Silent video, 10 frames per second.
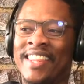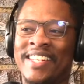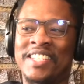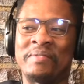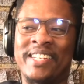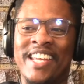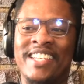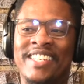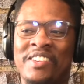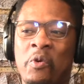the
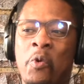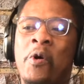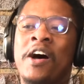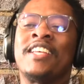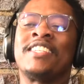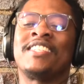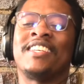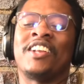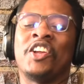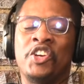temptation was
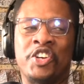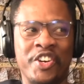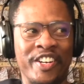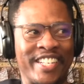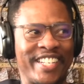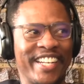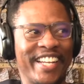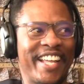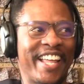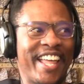good.
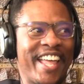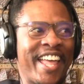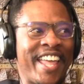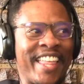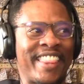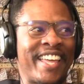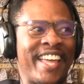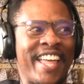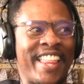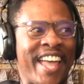Yeah. And
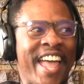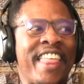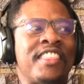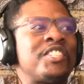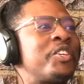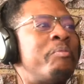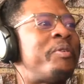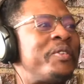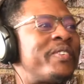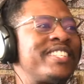the and the
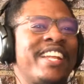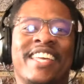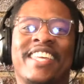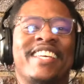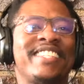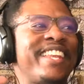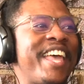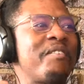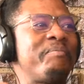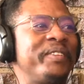serpent was like, "Here's an
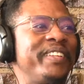apple.